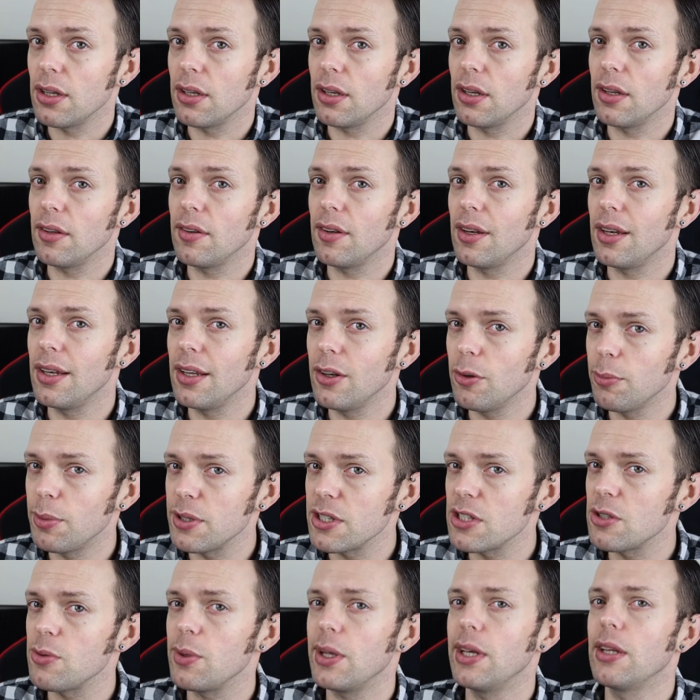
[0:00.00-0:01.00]
and it's a little
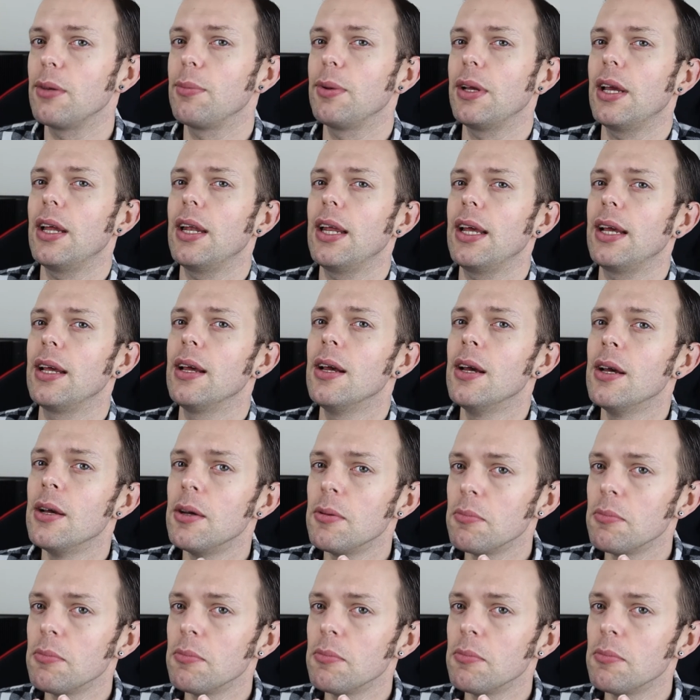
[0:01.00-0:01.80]
bit sweet at the beginning.